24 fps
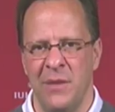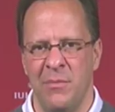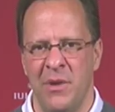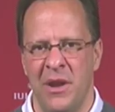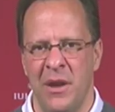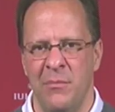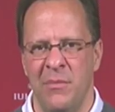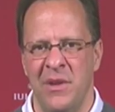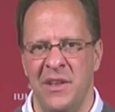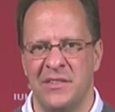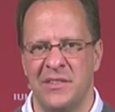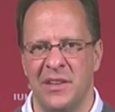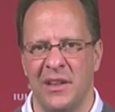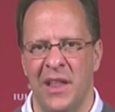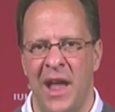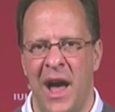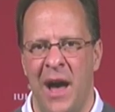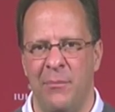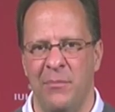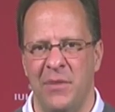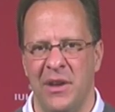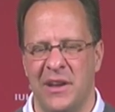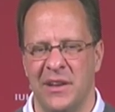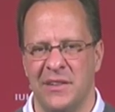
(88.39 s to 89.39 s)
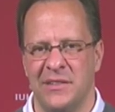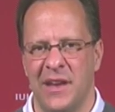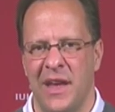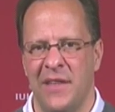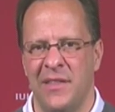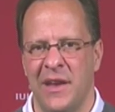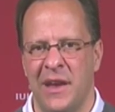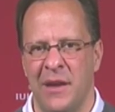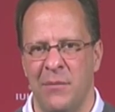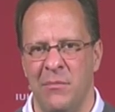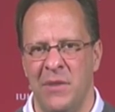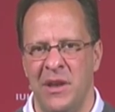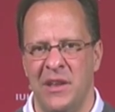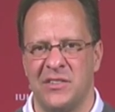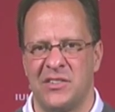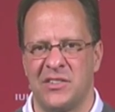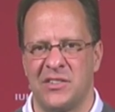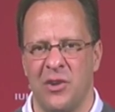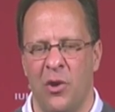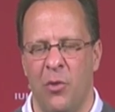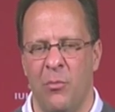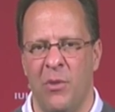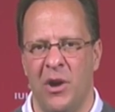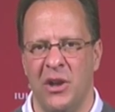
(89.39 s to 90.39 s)
but it means a lot because I think it means
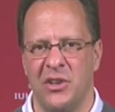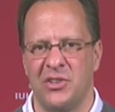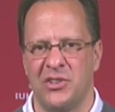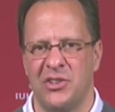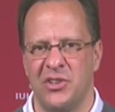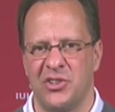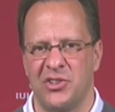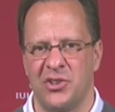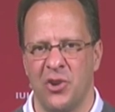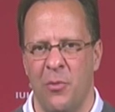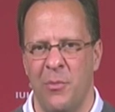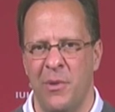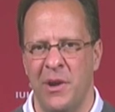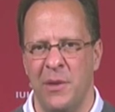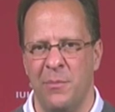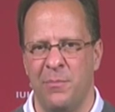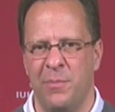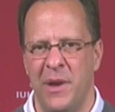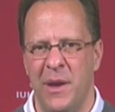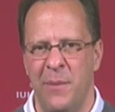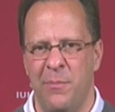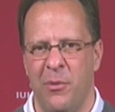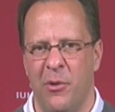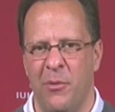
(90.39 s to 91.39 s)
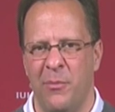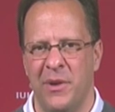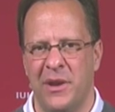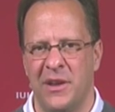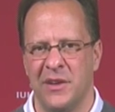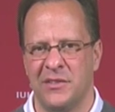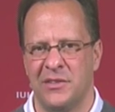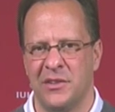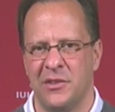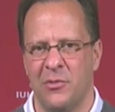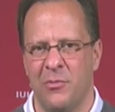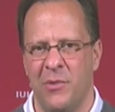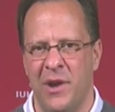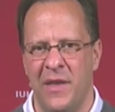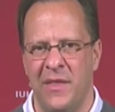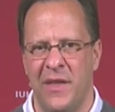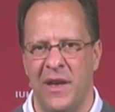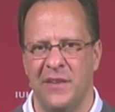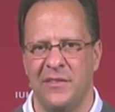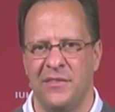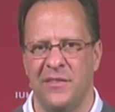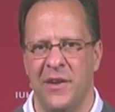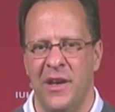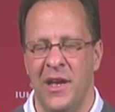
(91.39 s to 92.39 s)
so much to so many people because of the way
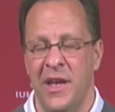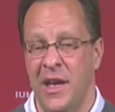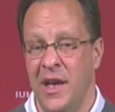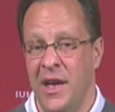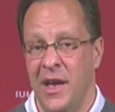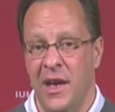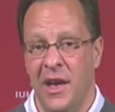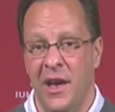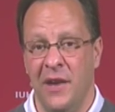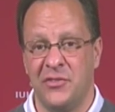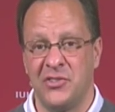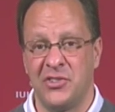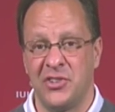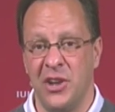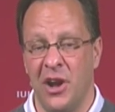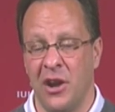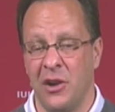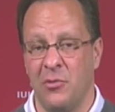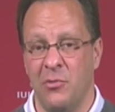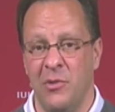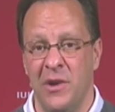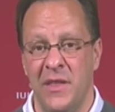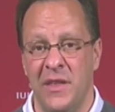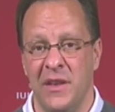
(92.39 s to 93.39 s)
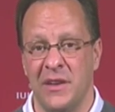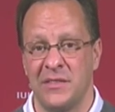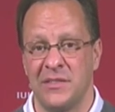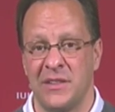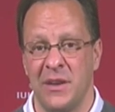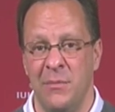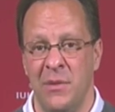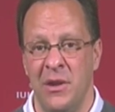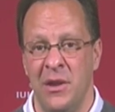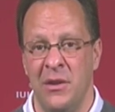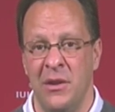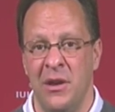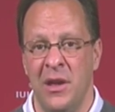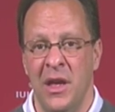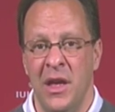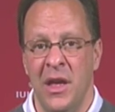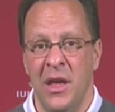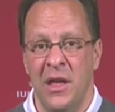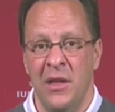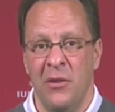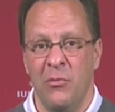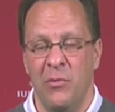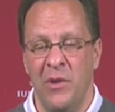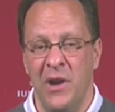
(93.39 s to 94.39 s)
they have stuck with us. I mean,
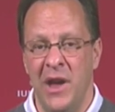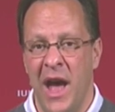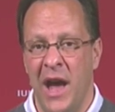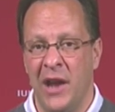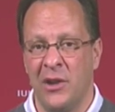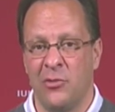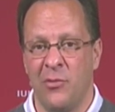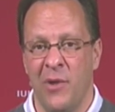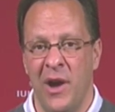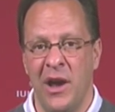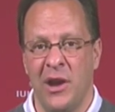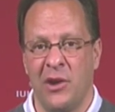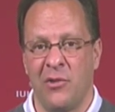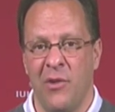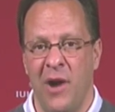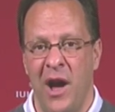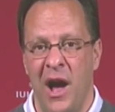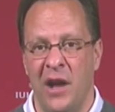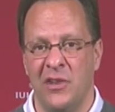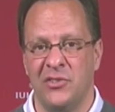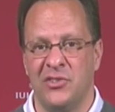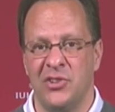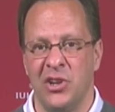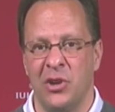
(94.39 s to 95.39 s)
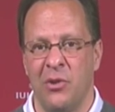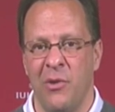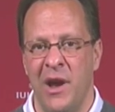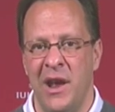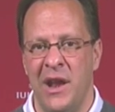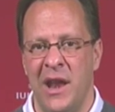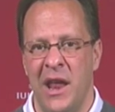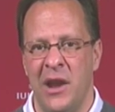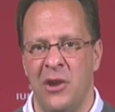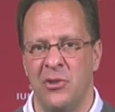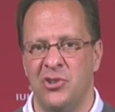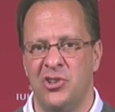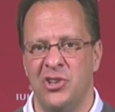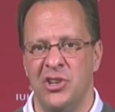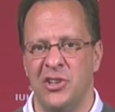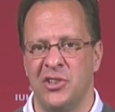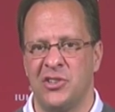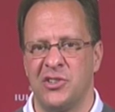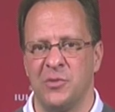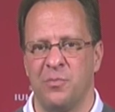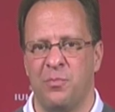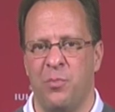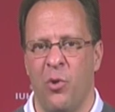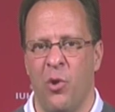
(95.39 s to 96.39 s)
we had great crowds and great energy and
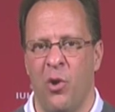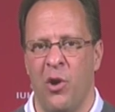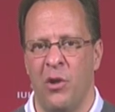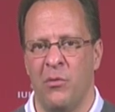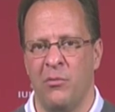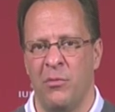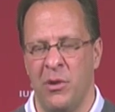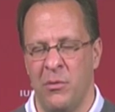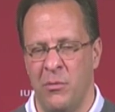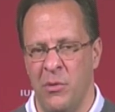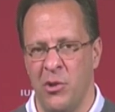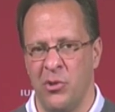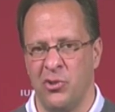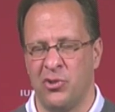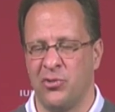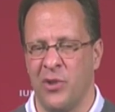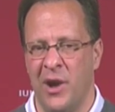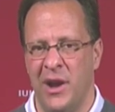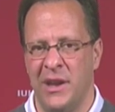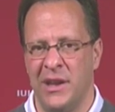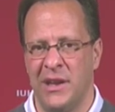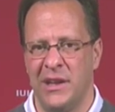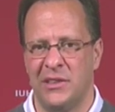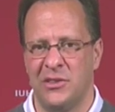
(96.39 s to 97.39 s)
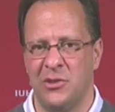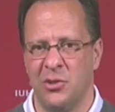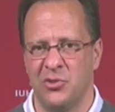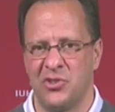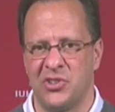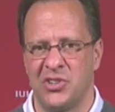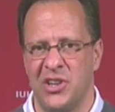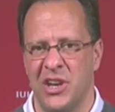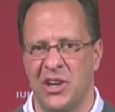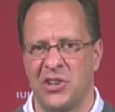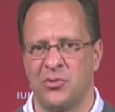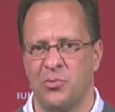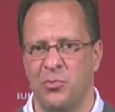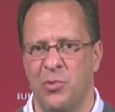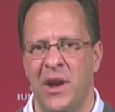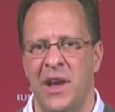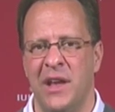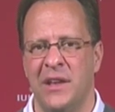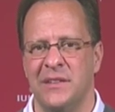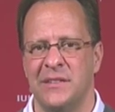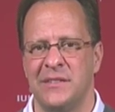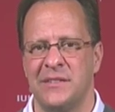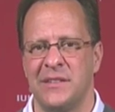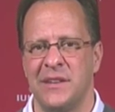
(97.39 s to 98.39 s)
support when we were trying to get those 6
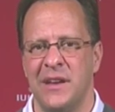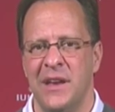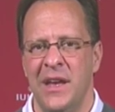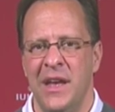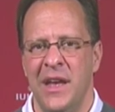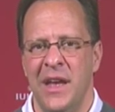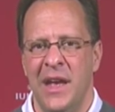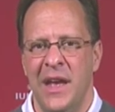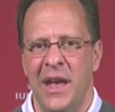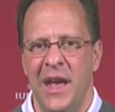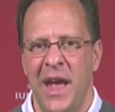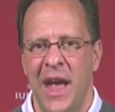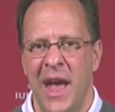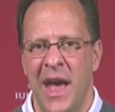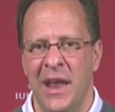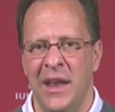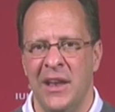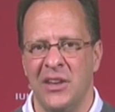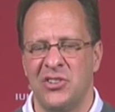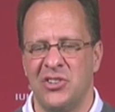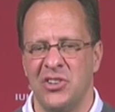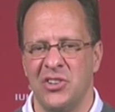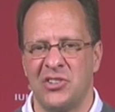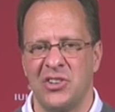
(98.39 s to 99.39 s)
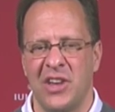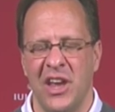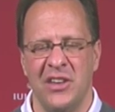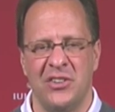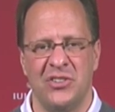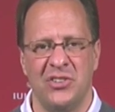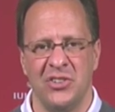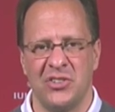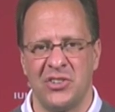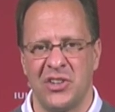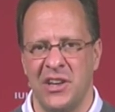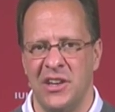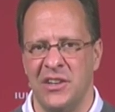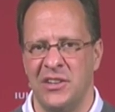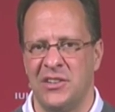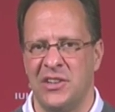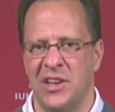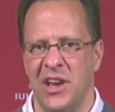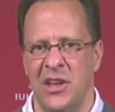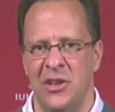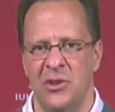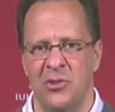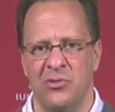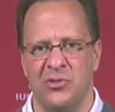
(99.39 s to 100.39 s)
wins. And it's just
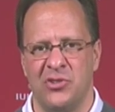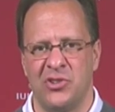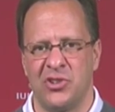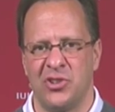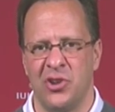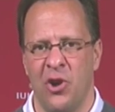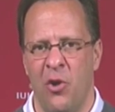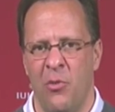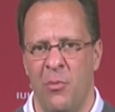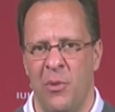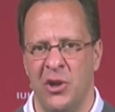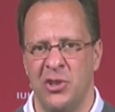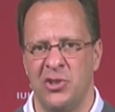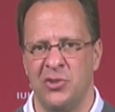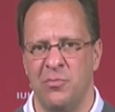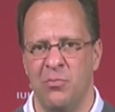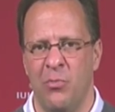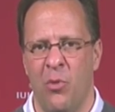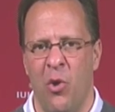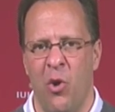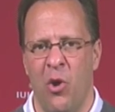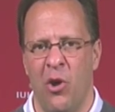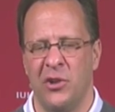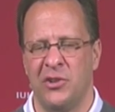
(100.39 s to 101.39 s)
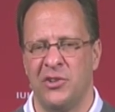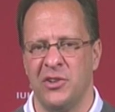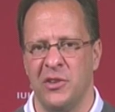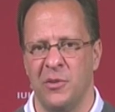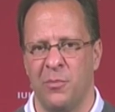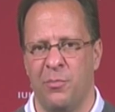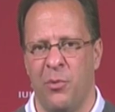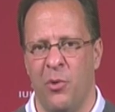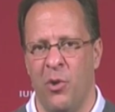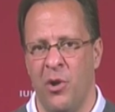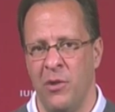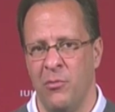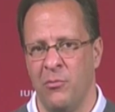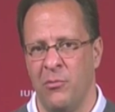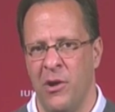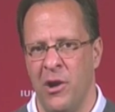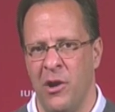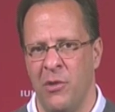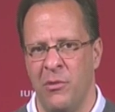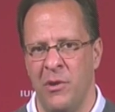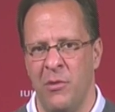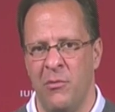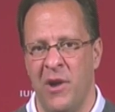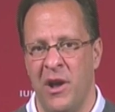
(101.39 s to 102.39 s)
continued so much more to the point
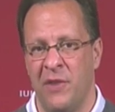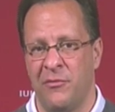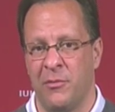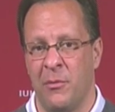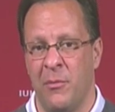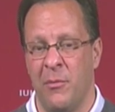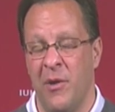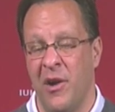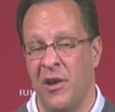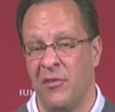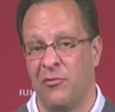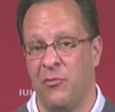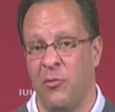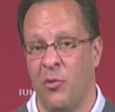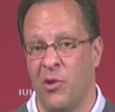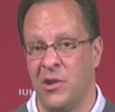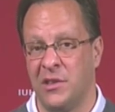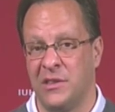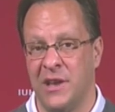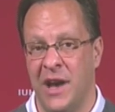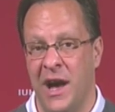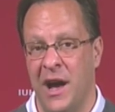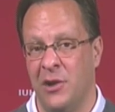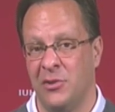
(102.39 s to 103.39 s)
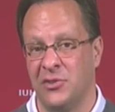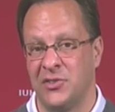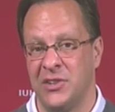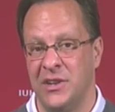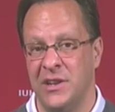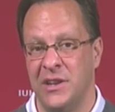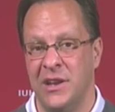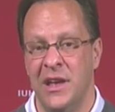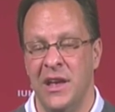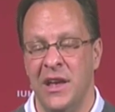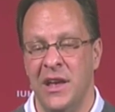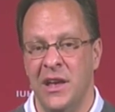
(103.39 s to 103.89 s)
where we went from about 4,000